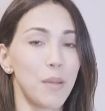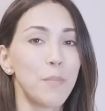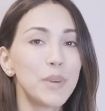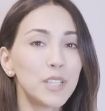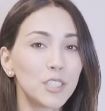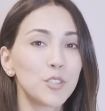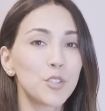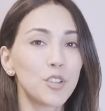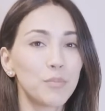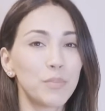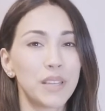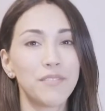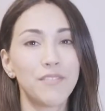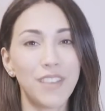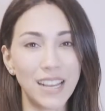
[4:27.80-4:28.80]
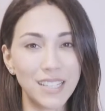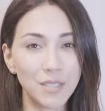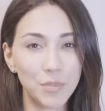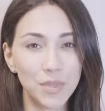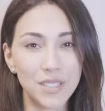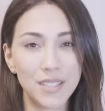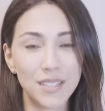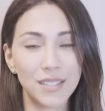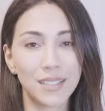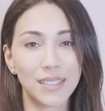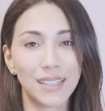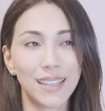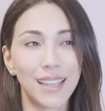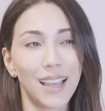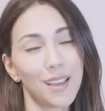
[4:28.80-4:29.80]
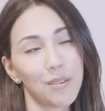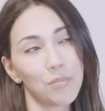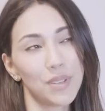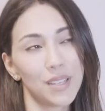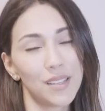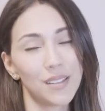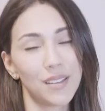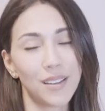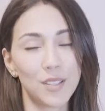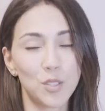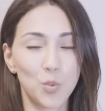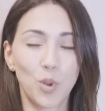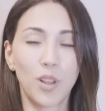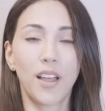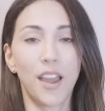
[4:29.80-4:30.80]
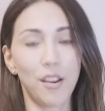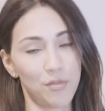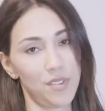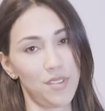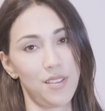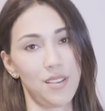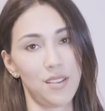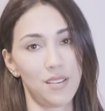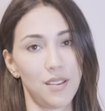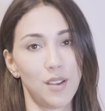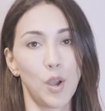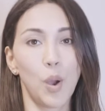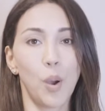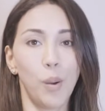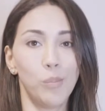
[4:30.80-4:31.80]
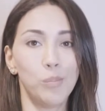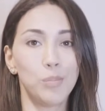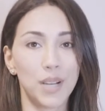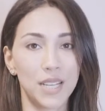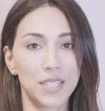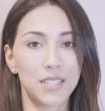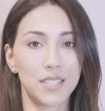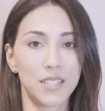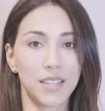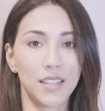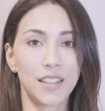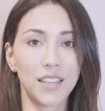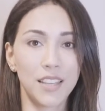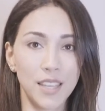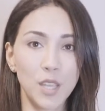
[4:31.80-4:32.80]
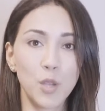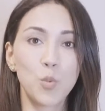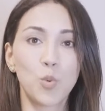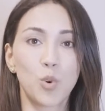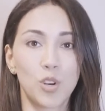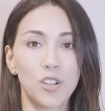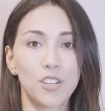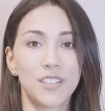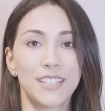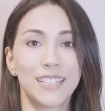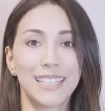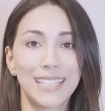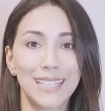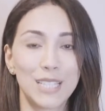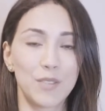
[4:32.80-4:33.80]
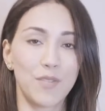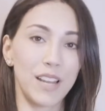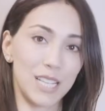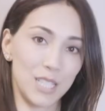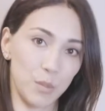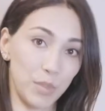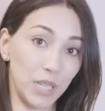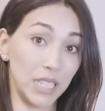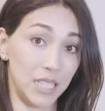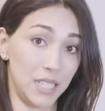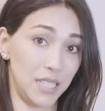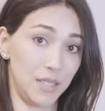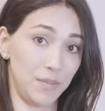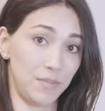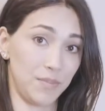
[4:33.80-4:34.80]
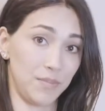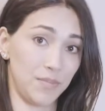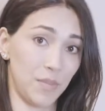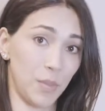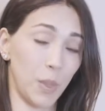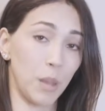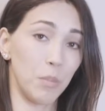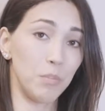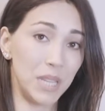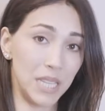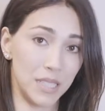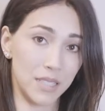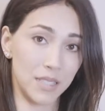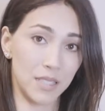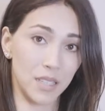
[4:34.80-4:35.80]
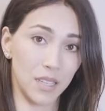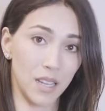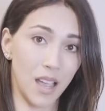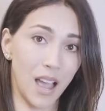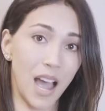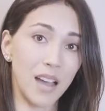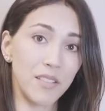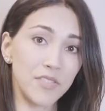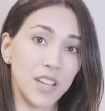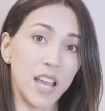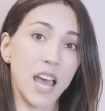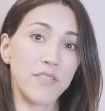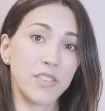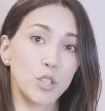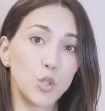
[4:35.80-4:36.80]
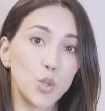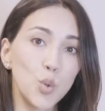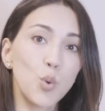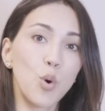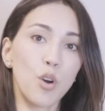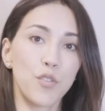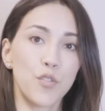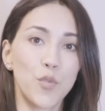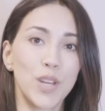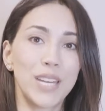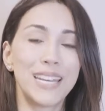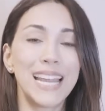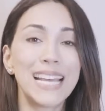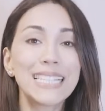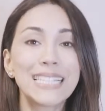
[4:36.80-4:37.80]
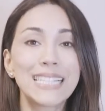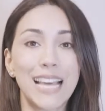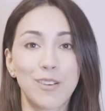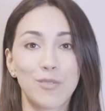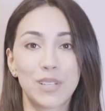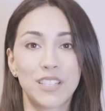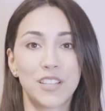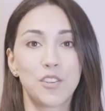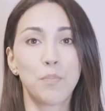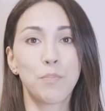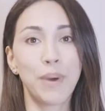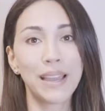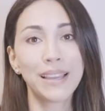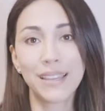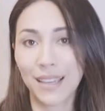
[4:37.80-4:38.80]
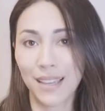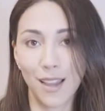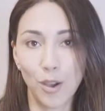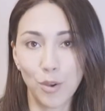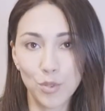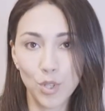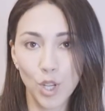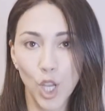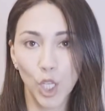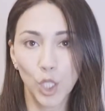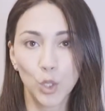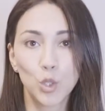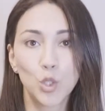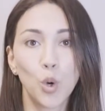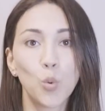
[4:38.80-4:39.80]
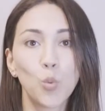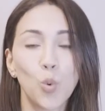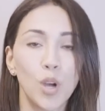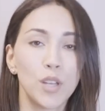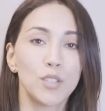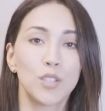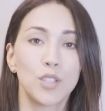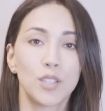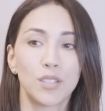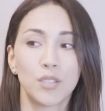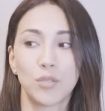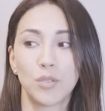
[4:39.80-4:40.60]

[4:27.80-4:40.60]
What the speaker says: Middle-term investments can be as well everything, but the key word is flexibility. Means after having 2 or 3 net salaries in your bank account, you don't want